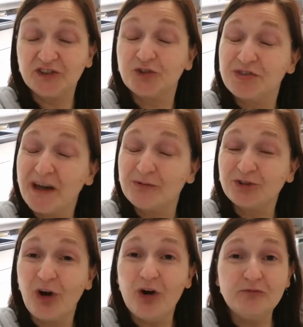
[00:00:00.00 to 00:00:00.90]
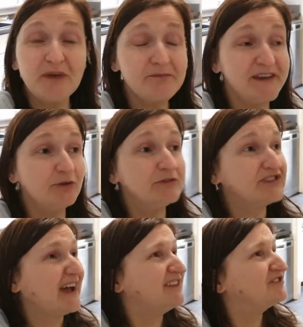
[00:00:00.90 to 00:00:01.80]
So that was all my
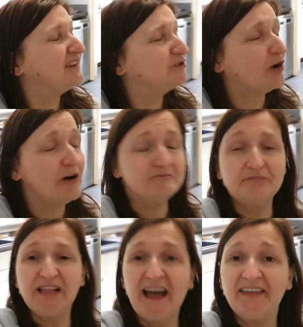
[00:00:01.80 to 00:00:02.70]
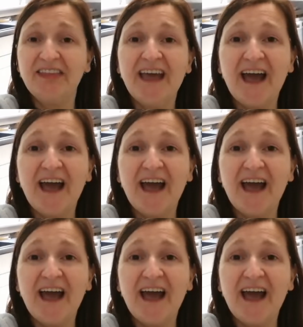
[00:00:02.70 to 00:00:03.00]
meals. I stayed on plan.